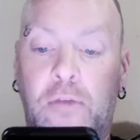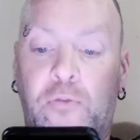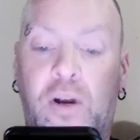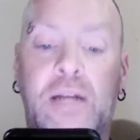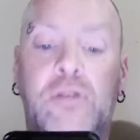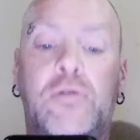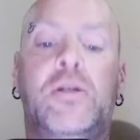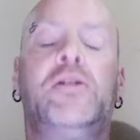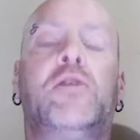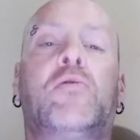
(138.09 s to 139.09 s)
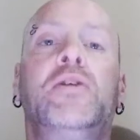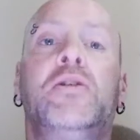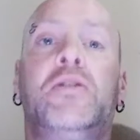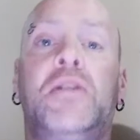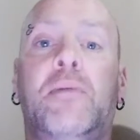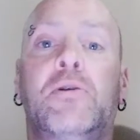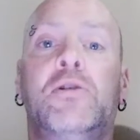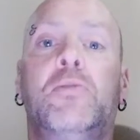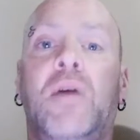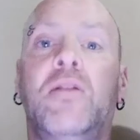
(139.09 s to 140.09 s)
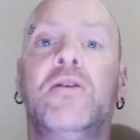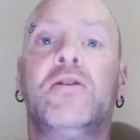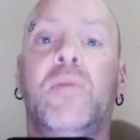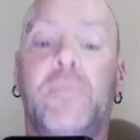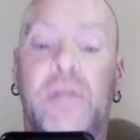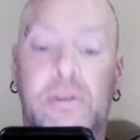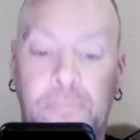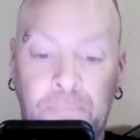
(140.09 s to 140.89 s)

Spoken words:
for exercising rights established by this amendment.